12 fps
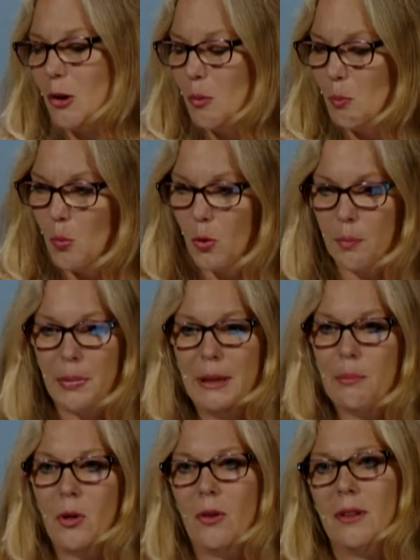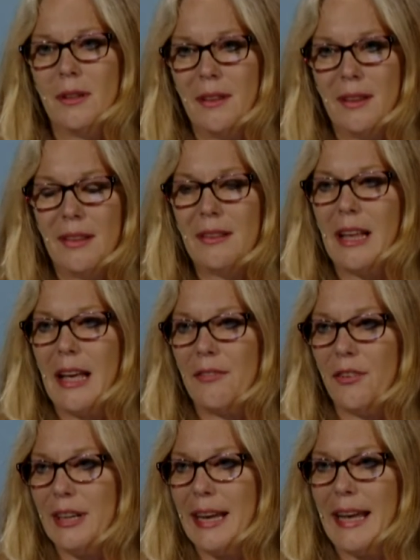more people
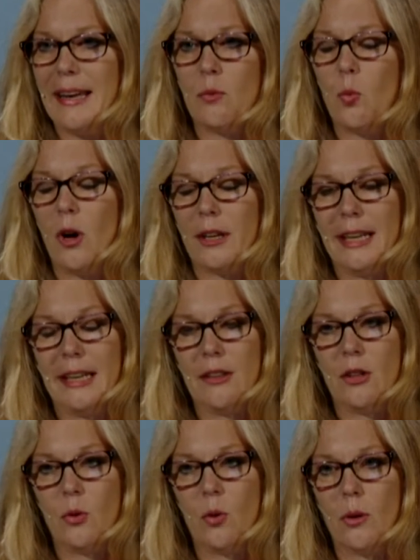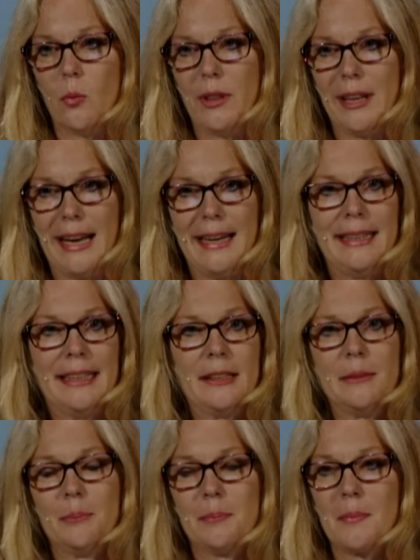every day walking in the door with an idea.
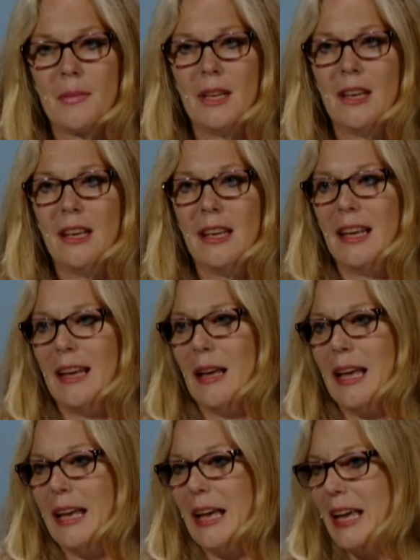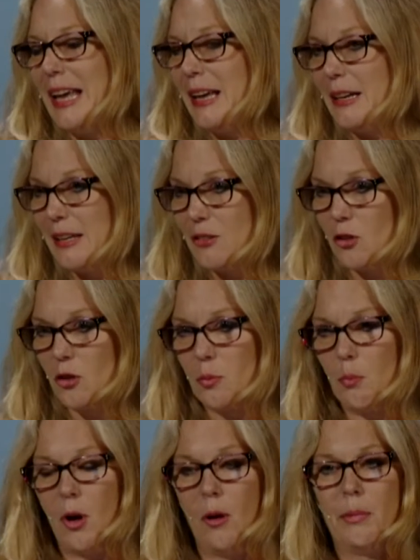And as a
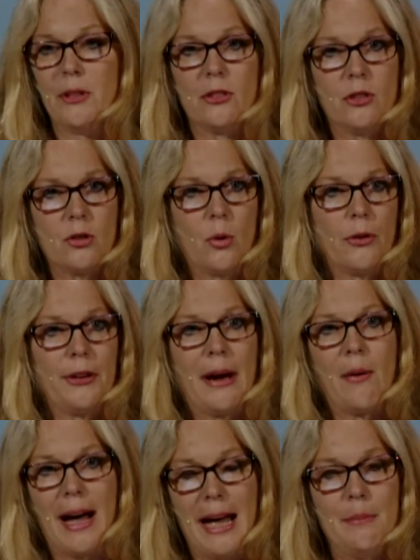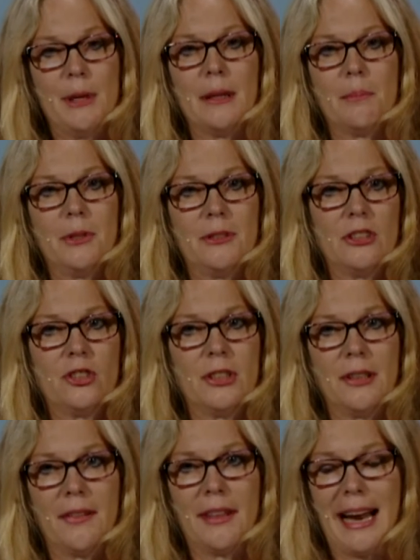small business owner, now I'm in the position
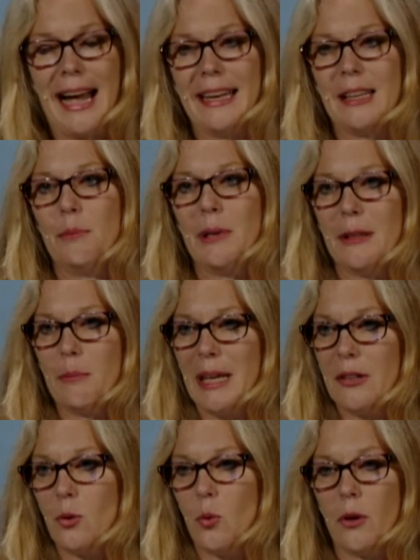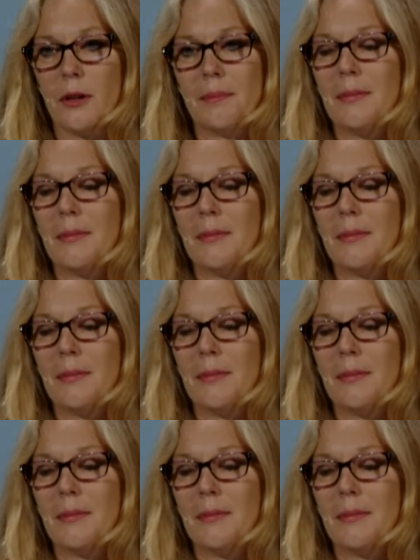that I can be the mentor.